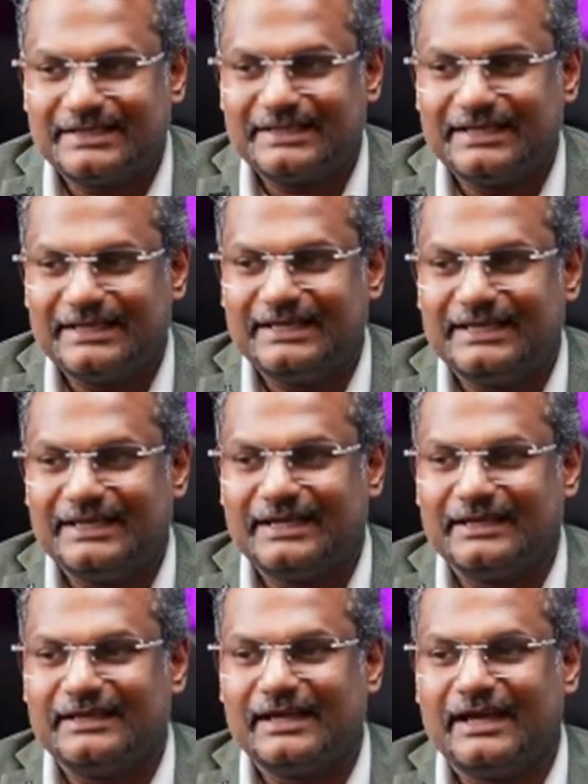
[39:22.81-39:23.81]

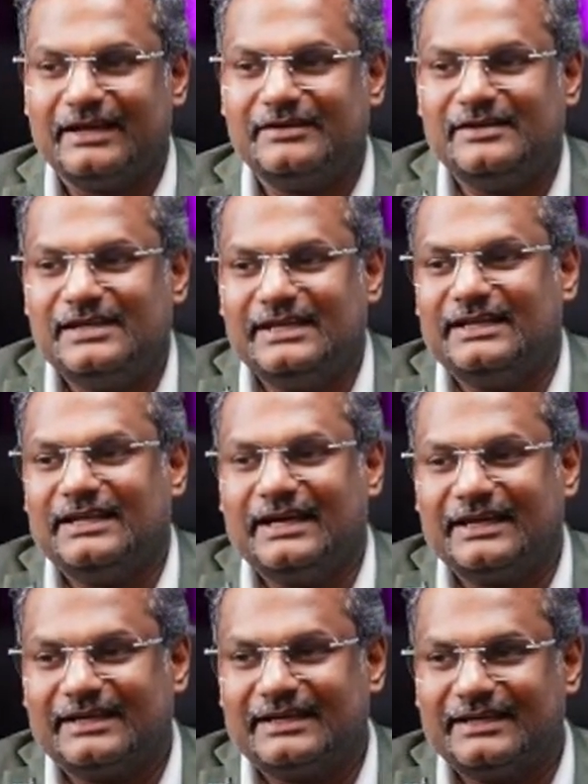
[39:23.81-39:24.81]
setting, and
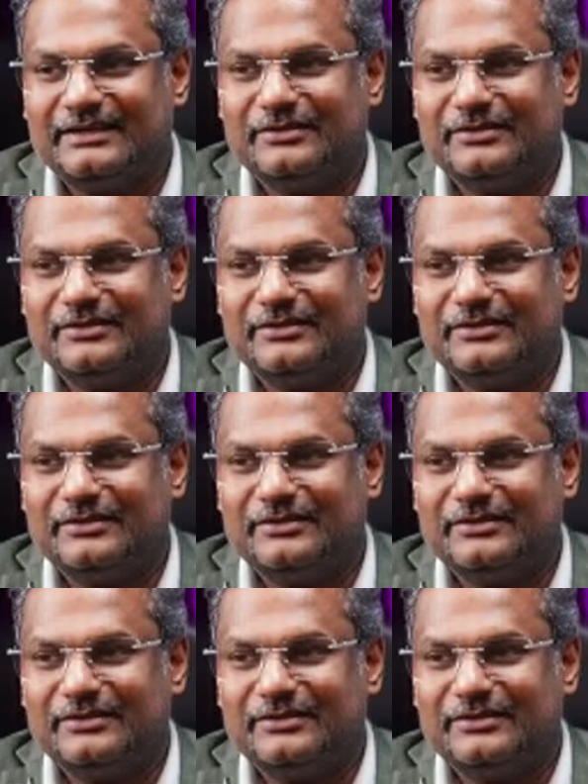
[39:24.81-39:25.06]
really, like,